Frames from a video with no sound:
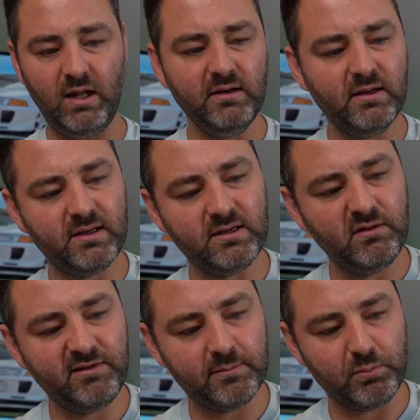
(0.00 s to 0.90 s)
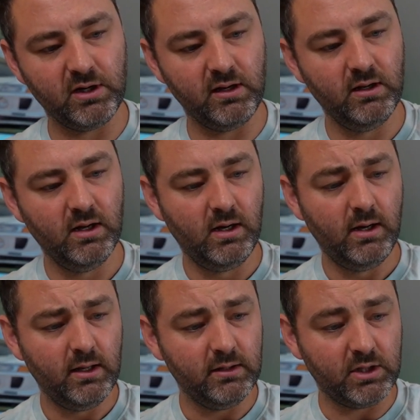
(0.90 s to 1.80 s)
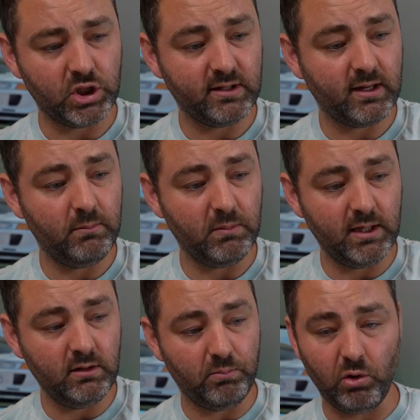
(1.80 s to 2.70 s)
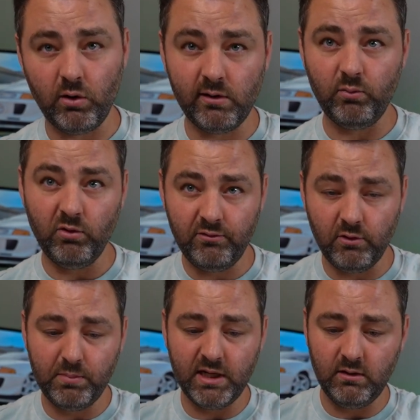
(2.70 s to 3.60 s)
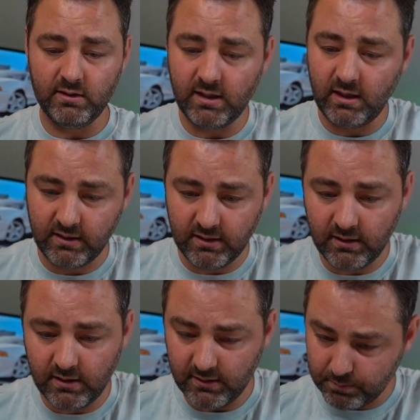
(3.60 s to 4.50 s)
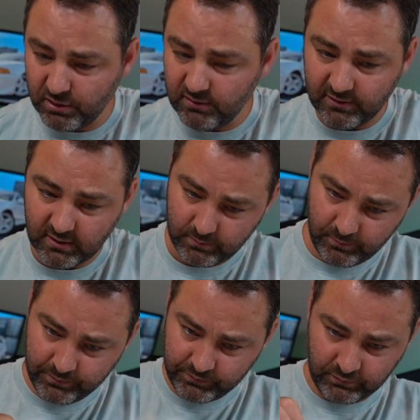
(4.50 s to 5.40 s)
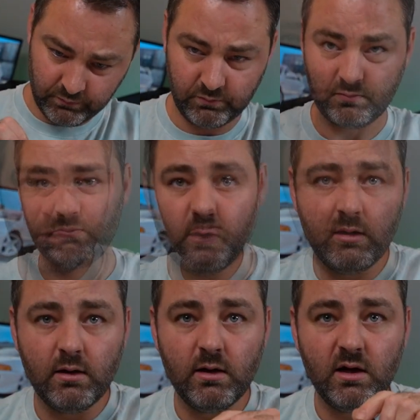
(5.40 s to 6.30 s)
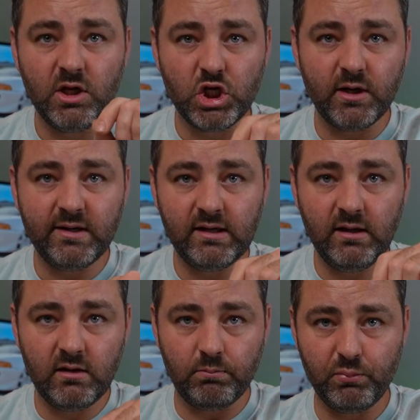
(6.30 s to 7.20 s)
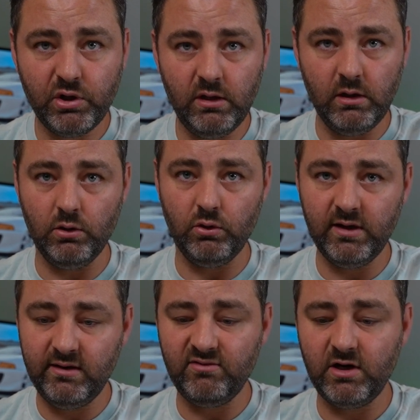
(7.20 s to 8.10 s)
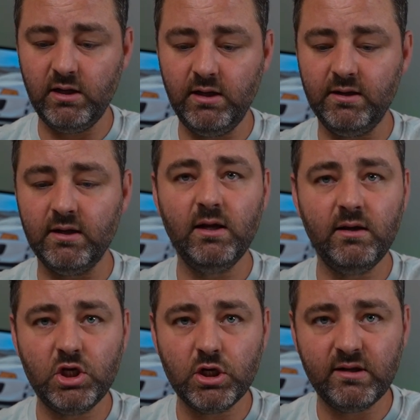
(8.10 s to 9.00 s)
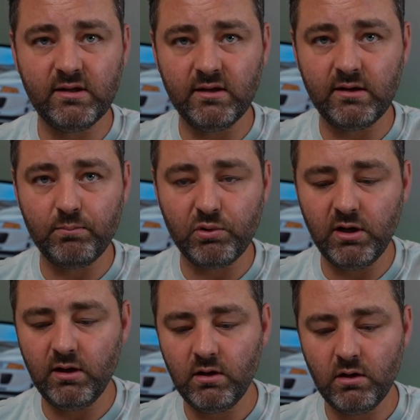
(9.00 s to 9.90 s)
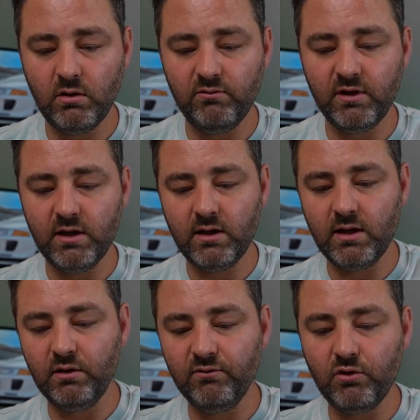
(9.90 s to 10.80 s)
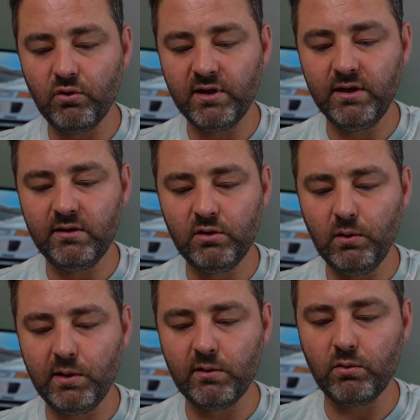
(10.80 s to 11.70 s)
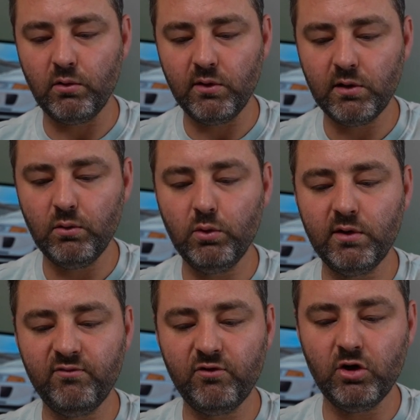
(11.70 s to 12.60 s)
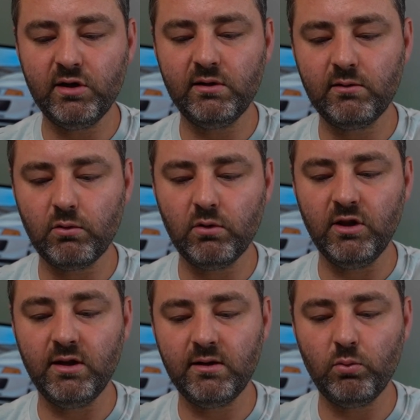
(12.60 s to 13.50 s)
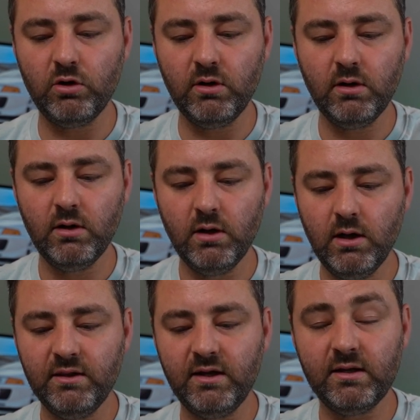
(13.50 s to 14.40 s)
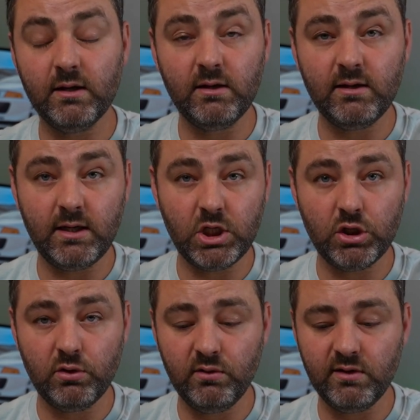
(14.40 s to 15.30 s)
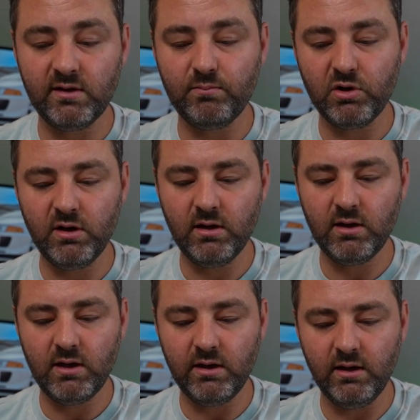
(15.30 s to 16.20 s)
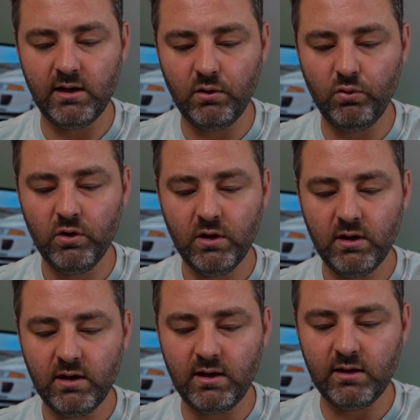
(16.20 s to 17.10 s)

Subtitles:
The stiff spring that just came in the box with your pedals, I think, is perfect. adjusting the preload is very easy. It's just the spring over here, and you've got these two screws. So you would first screw this one that's attached to the spring, and now I